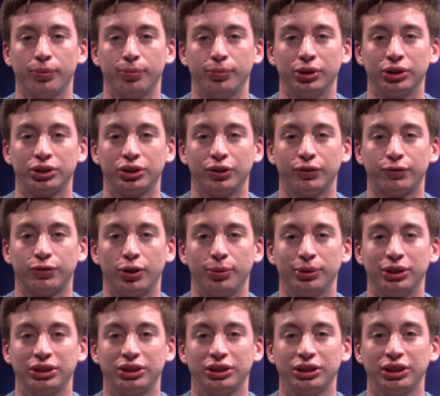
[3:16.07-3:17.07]
mission from
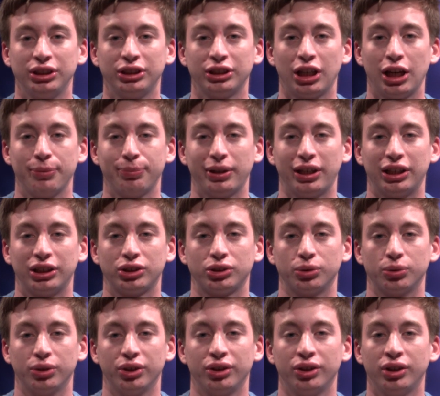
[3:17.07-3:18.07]
a C-type
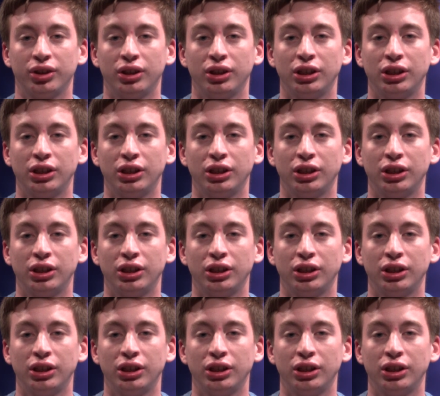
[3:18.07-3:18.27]
asteroid.